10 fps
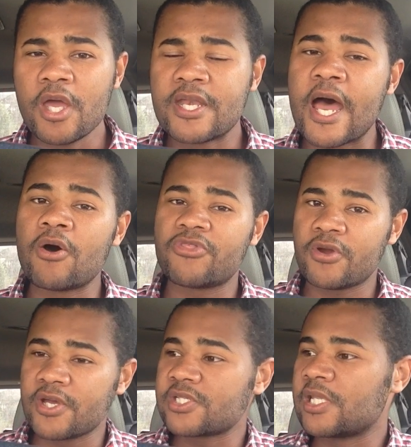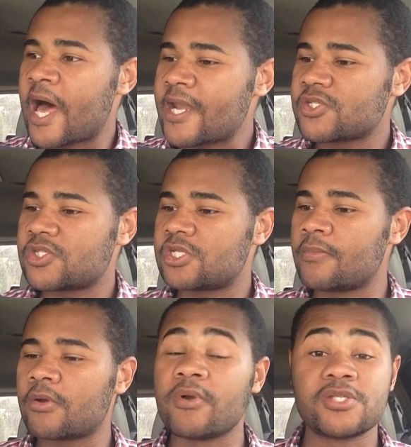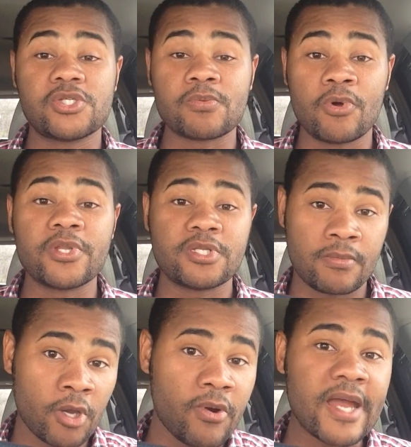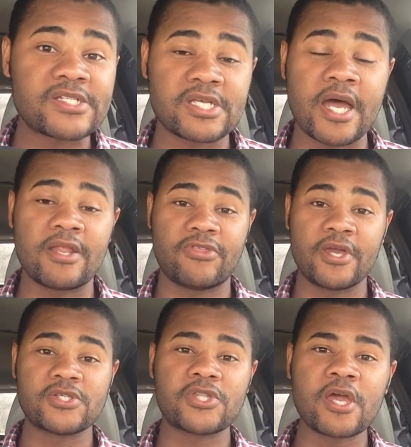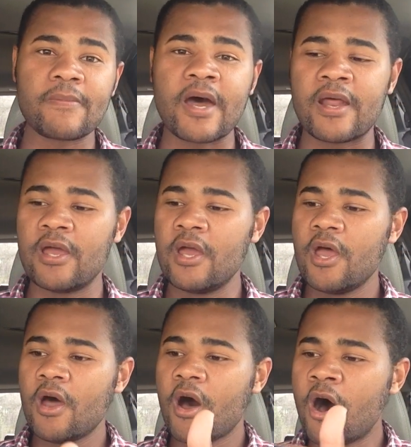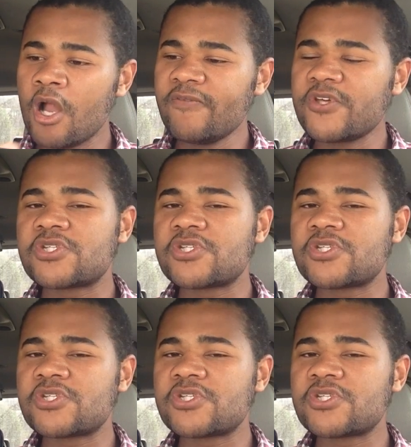Now, there is a lot of systemic racism on the Democrat side of things. Think about it. All of the